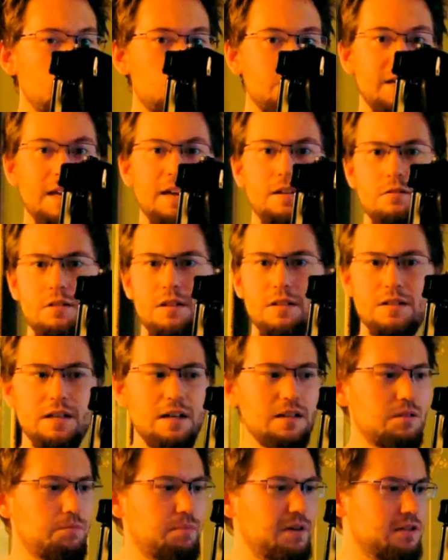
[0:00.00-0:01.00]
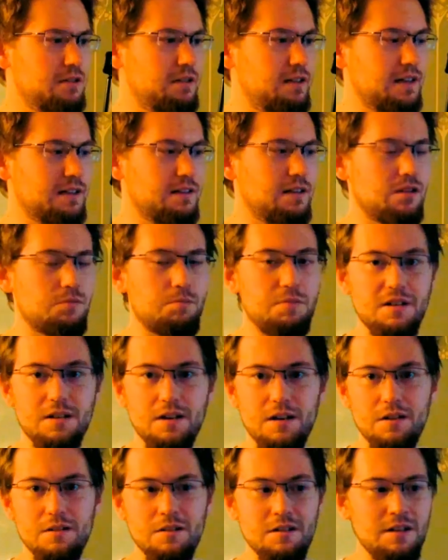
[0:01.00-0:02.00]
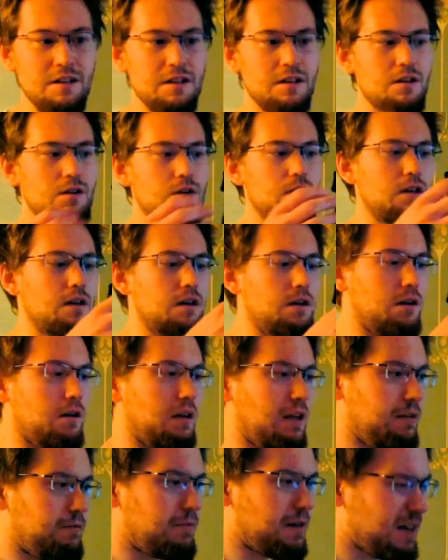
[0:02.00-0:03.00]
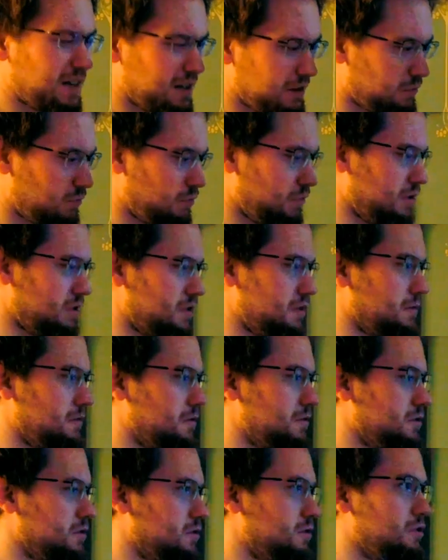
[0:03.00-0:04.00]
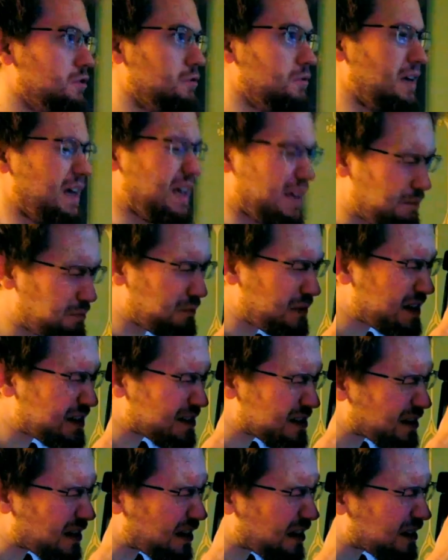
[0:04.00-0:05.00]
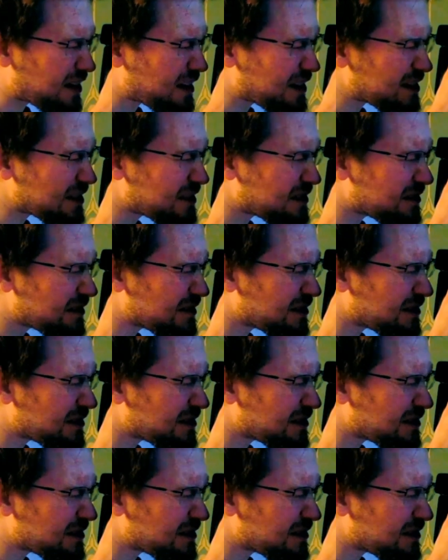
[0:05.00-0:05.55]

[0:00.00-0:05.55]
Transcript: we can't really take the picture like this because if I would do a meter on it,